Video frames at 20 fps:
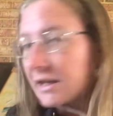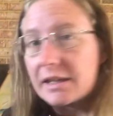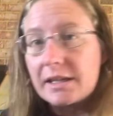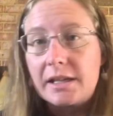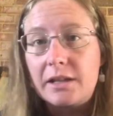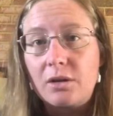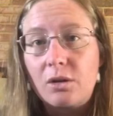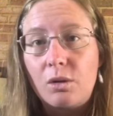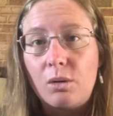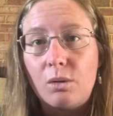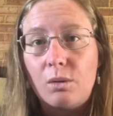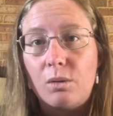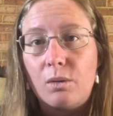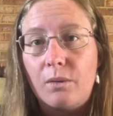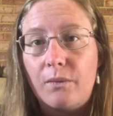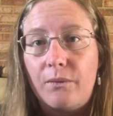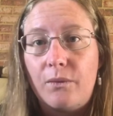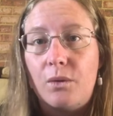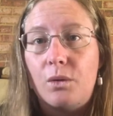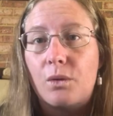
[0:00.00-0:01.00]
did call
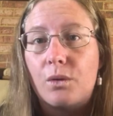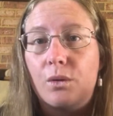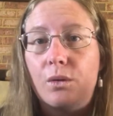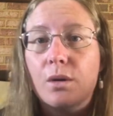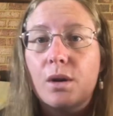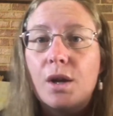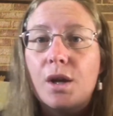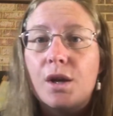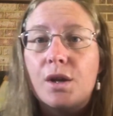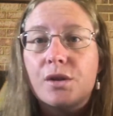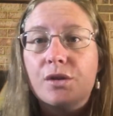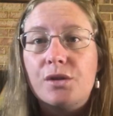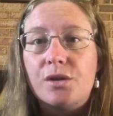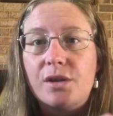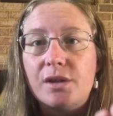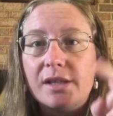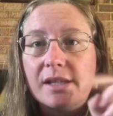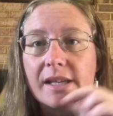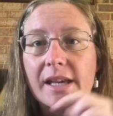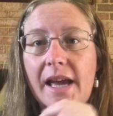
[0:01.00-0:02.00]
for
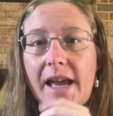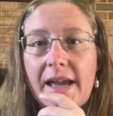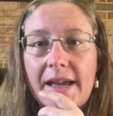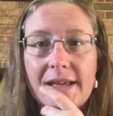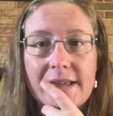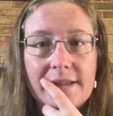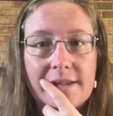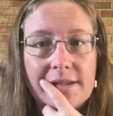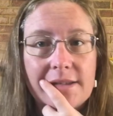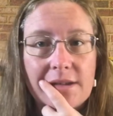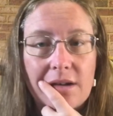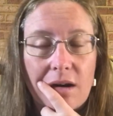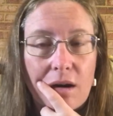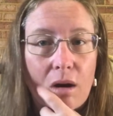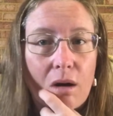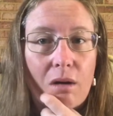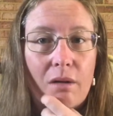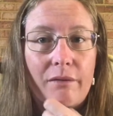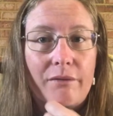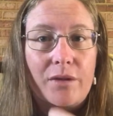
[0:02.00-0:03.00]
2 skeins
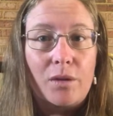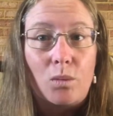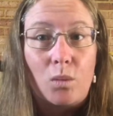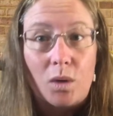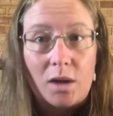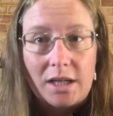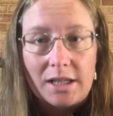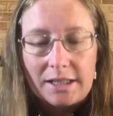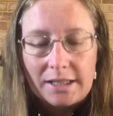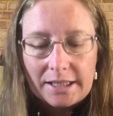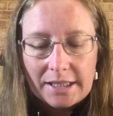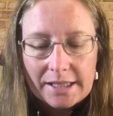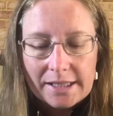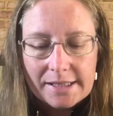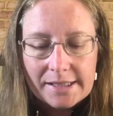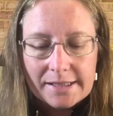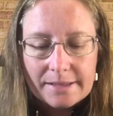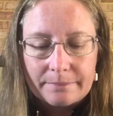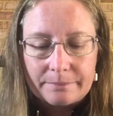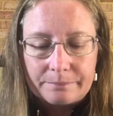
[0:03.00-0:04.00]
of the water
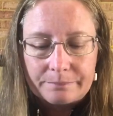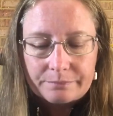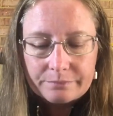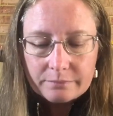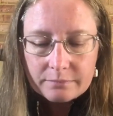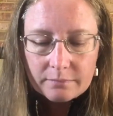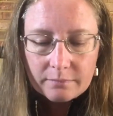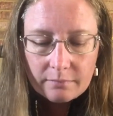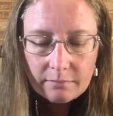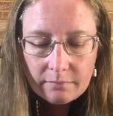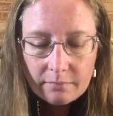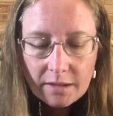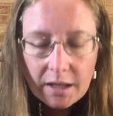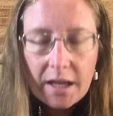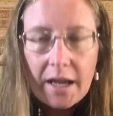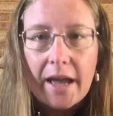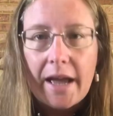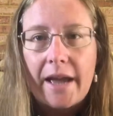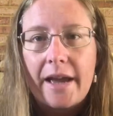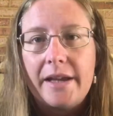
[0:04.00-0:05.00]
lilies,
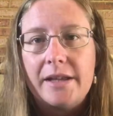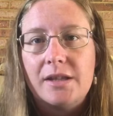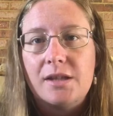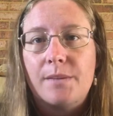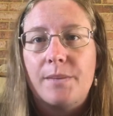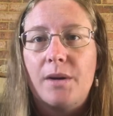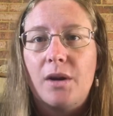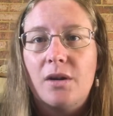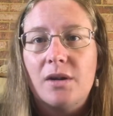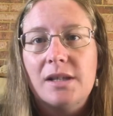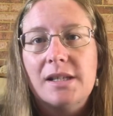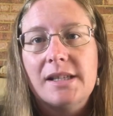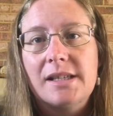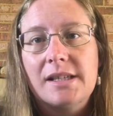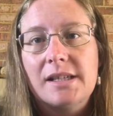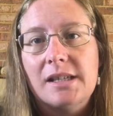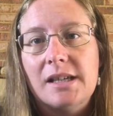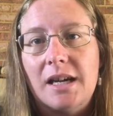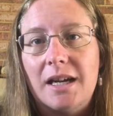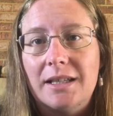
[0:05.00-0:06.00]
and to be
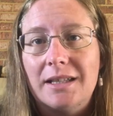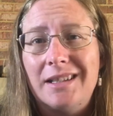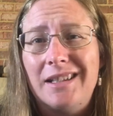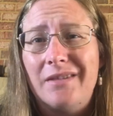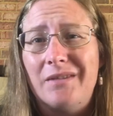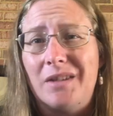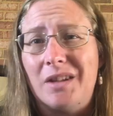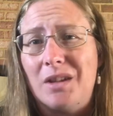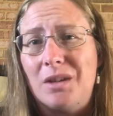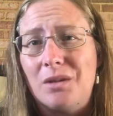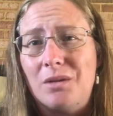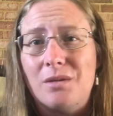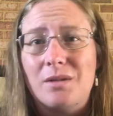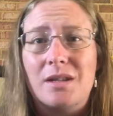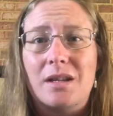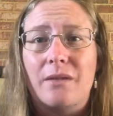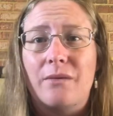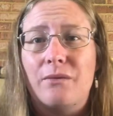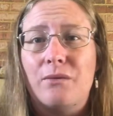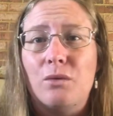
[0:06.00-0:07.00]
honest, I didn't even use
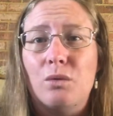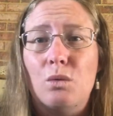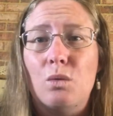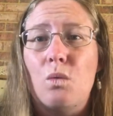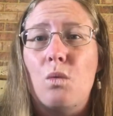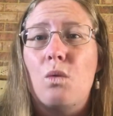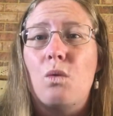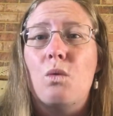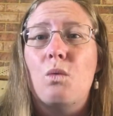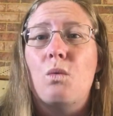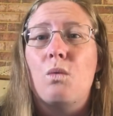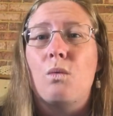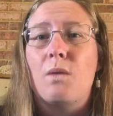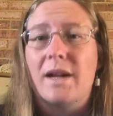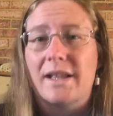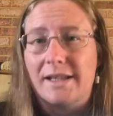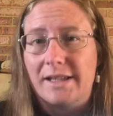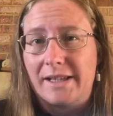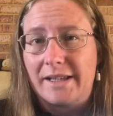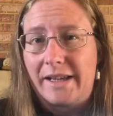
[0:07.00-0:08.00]
a full
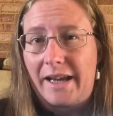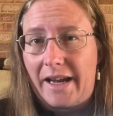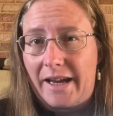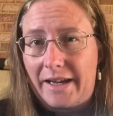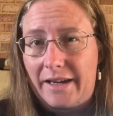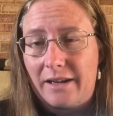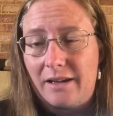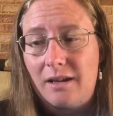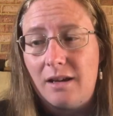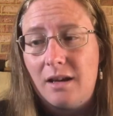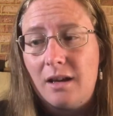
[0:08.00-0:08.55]
1 skein.